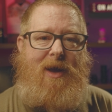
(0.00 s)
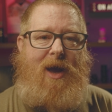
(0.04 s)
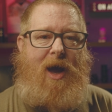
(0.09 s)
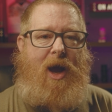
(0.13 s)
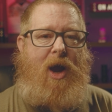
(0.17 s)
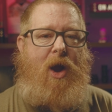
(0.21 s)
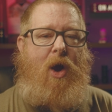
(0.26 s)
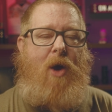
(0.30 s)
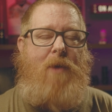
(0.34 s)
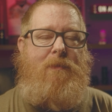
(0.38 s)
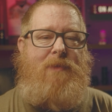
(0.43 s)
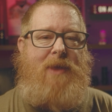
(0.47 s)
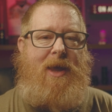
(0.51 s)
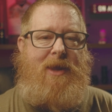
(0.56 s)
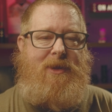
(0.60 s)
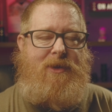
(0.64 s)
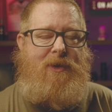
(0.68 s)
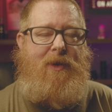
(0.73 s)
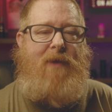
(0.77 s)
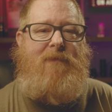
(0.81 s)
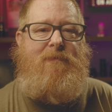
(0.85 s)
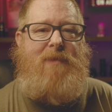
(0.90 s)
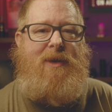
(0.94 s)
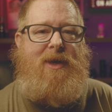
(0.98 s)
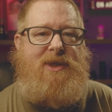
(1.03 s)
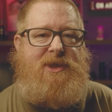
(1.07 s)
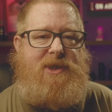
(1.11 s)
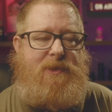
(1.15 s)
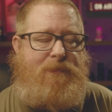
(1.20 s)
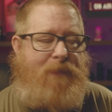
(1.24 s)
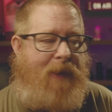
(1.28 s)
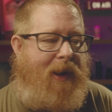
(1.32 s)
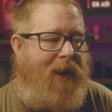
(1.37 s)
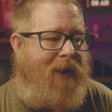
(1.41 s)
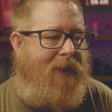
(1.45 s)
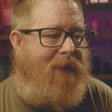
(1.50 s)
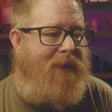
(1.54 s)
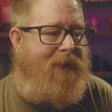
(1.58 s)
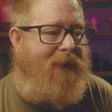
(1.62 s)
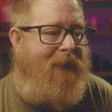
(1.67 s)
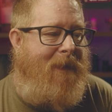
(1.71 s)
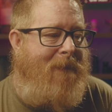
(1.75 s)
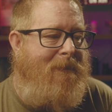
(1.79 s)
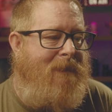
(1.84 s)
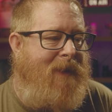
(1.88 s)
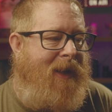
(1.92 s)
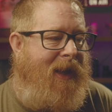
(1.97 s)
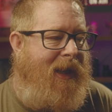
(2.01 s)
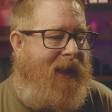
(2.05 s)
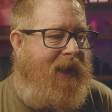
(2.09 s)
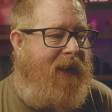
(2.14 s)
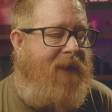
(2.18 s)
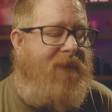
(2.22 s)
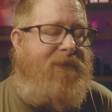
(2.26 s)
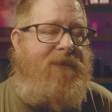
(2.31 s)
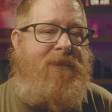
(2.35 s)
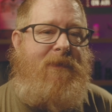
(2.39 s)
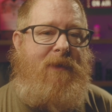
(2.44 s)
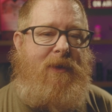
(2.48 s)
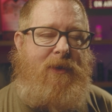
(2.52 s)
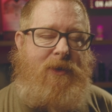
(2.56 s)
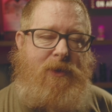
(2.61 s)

I hope that you have been inspired. If